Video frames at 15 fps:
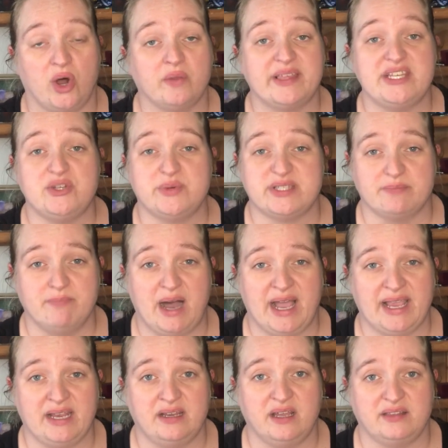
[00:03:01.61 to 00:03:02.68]
and all they do is
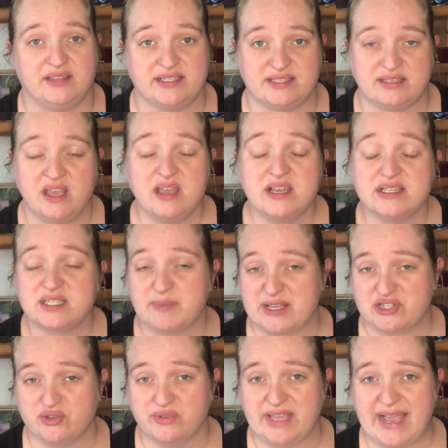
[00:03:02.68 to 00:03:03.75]
mine this
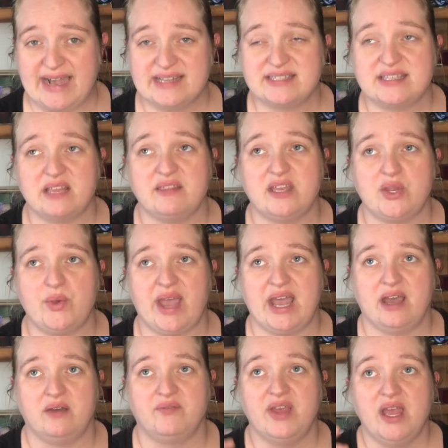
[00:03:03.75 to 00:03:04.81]
special gas. And then you
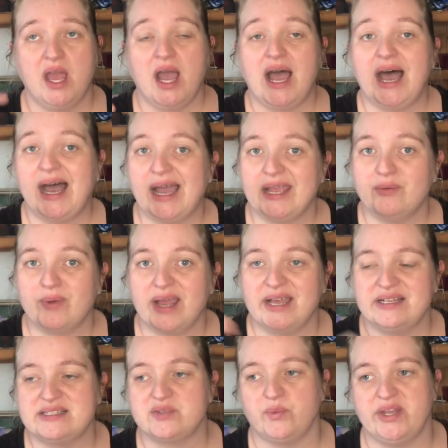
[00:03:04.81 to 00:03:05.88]
have high
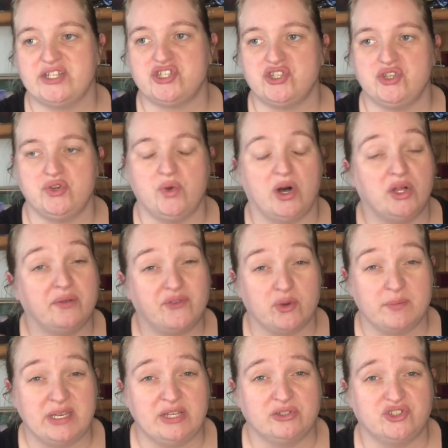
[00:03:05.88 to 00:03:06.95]
reds, which do all of
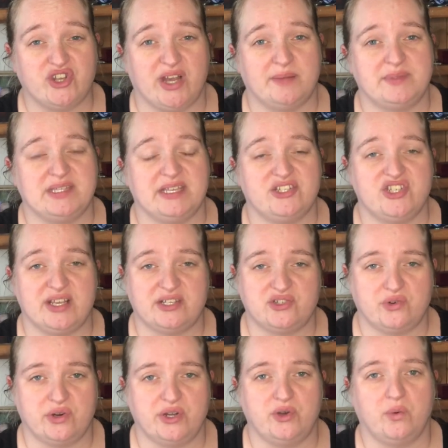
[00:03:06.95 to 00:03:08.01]
your menial jobs like
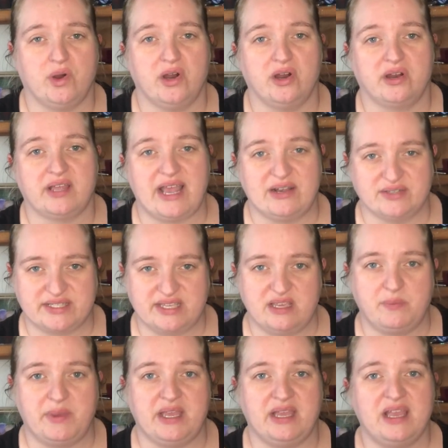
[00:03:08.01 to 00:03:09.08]
janitorial work,
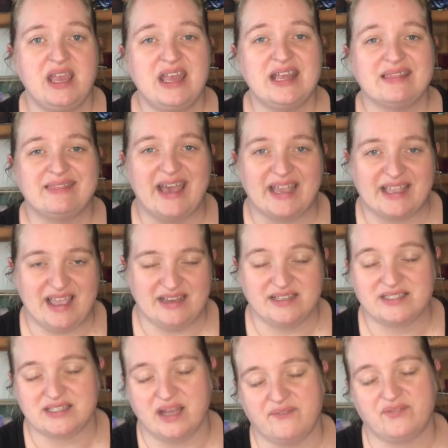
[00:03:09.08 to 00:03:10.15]
housekeeping, that kind
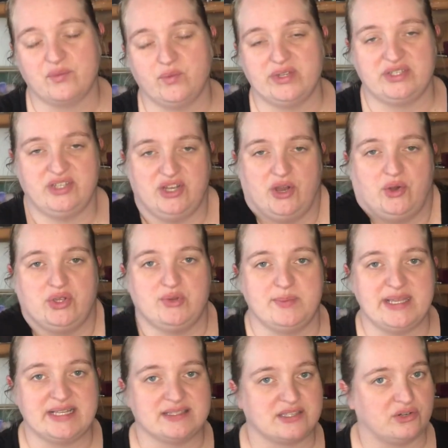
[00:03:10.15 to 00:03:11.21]
of stuff. Would, you know, you'd
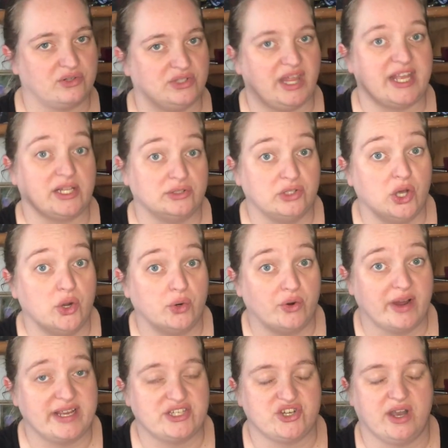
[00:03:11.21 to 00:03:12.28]
be considered like low
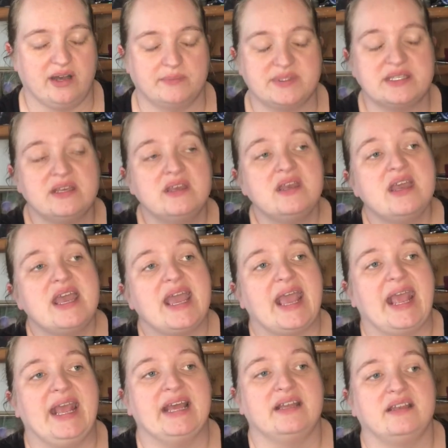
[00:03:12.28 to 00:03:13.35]
grade jobs.
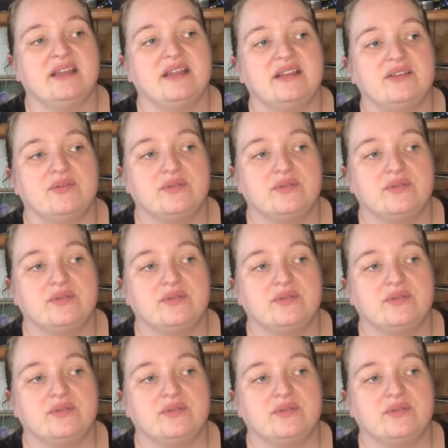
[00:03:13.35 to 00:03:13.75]
And